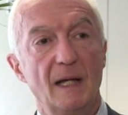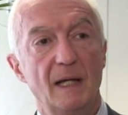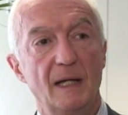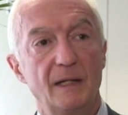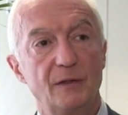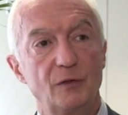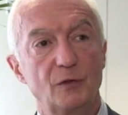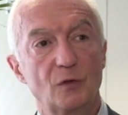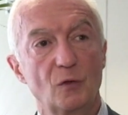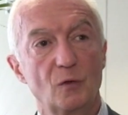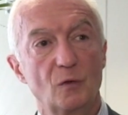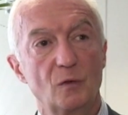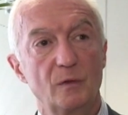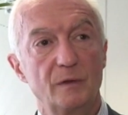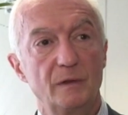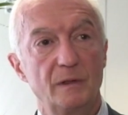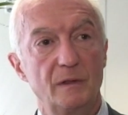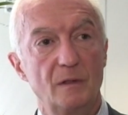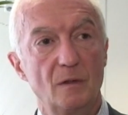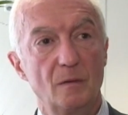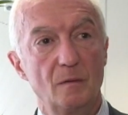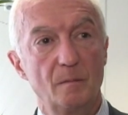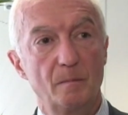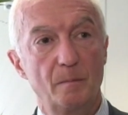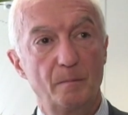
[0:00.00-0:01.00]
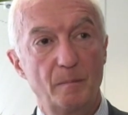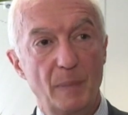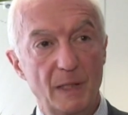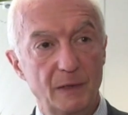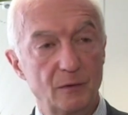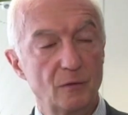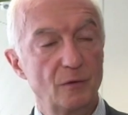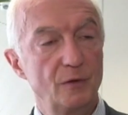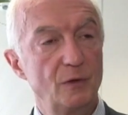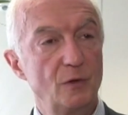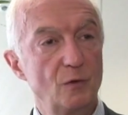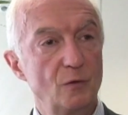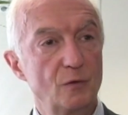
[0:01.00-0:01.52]
And so the
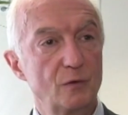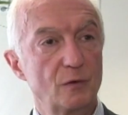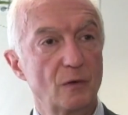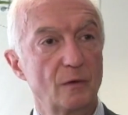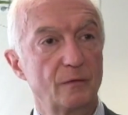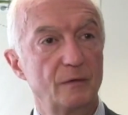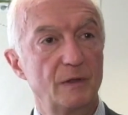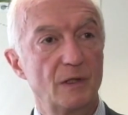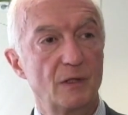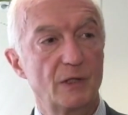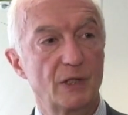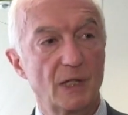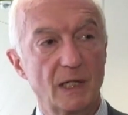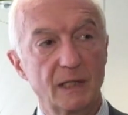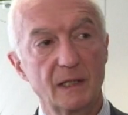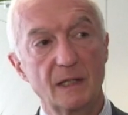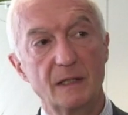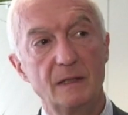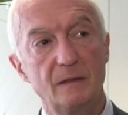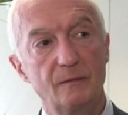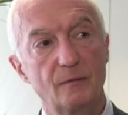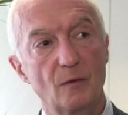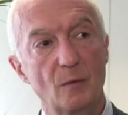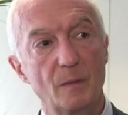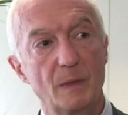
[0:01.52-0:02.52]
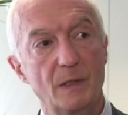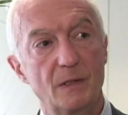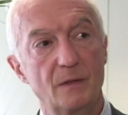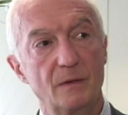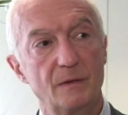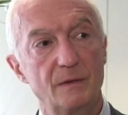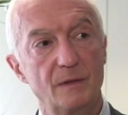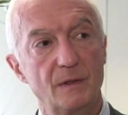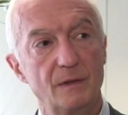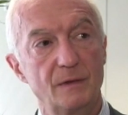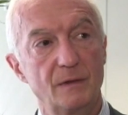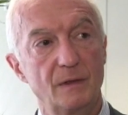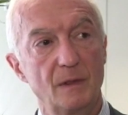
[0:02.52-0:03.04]
better use of the Schengen
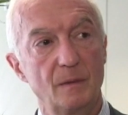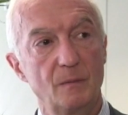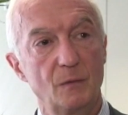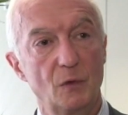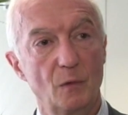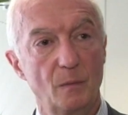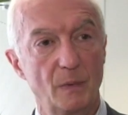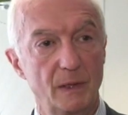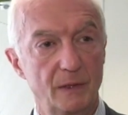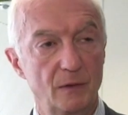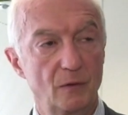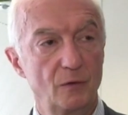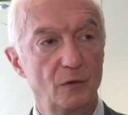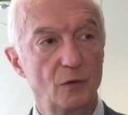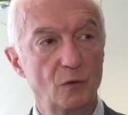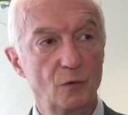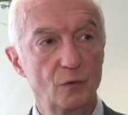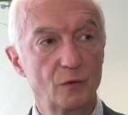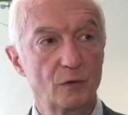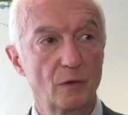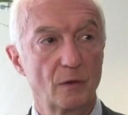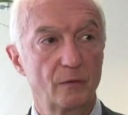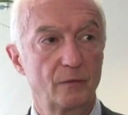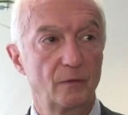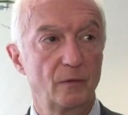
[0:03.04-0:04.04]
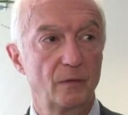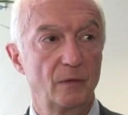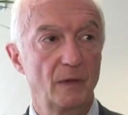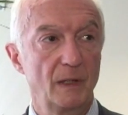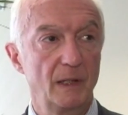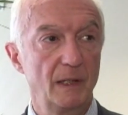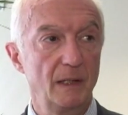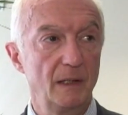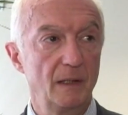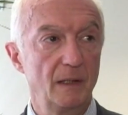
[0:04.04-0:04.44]
information system, the better use of